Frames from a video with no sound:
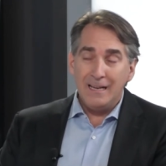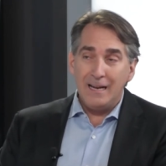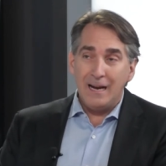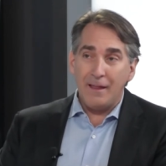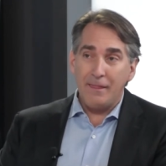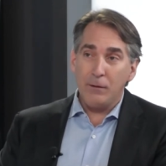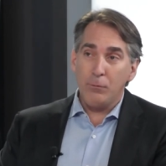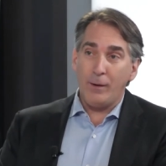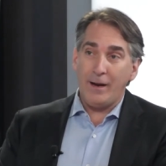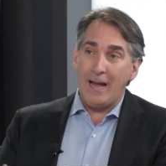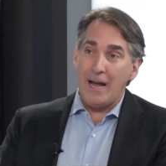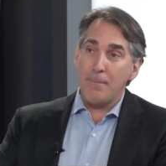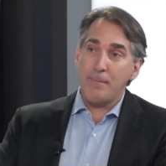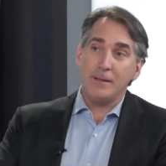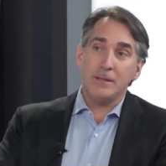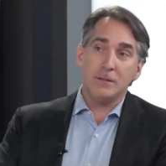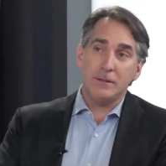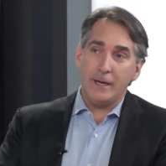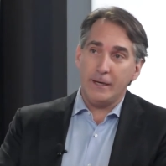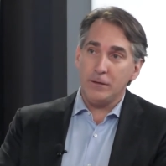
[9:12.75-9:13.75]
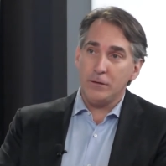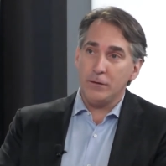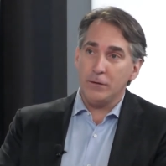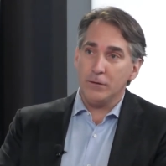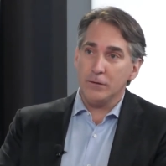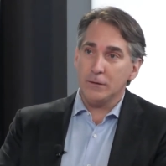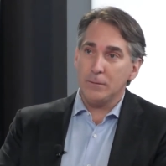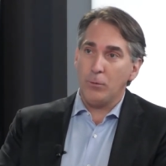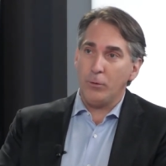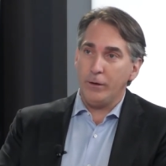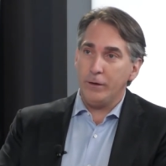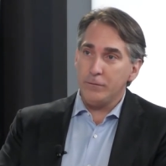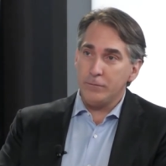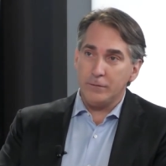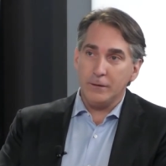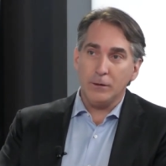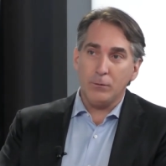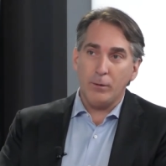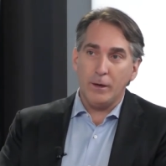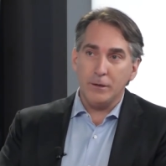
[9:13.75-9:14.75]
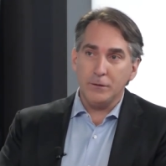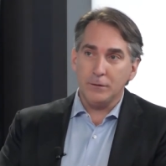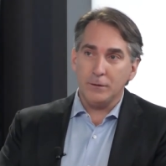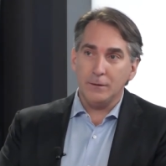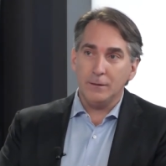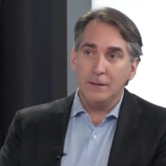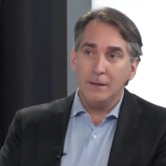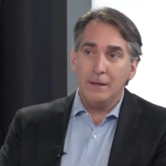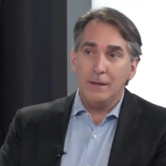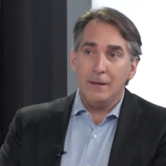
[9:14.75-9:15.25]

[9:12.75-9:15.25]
I think what happens next year is the more interesting question